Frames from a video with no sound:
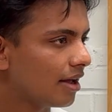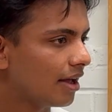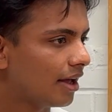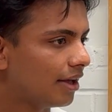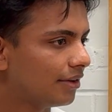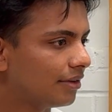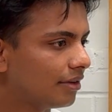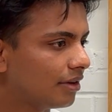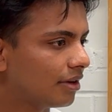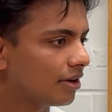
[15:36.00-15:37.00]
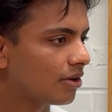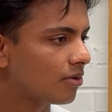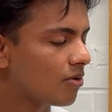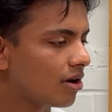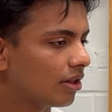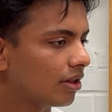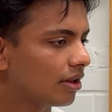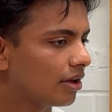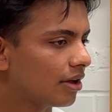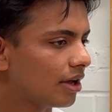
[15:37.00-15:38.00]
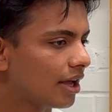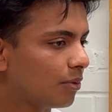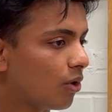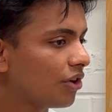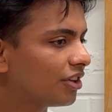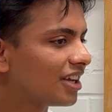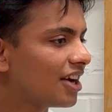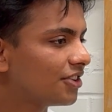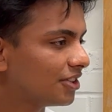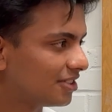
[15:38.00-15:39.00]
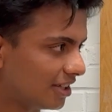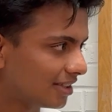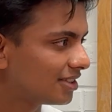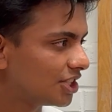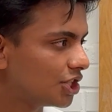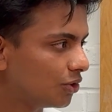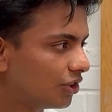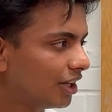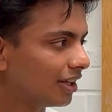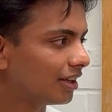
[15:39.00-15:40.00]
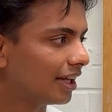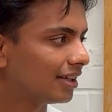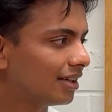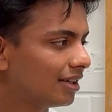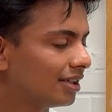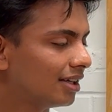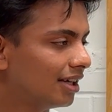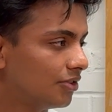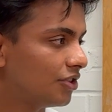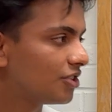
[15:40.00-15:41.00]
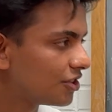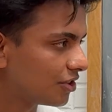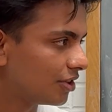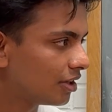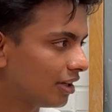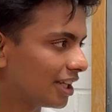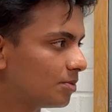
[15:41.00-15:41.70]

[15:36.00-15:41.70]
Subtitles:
and and what are the characteristics do you think like a researcher, like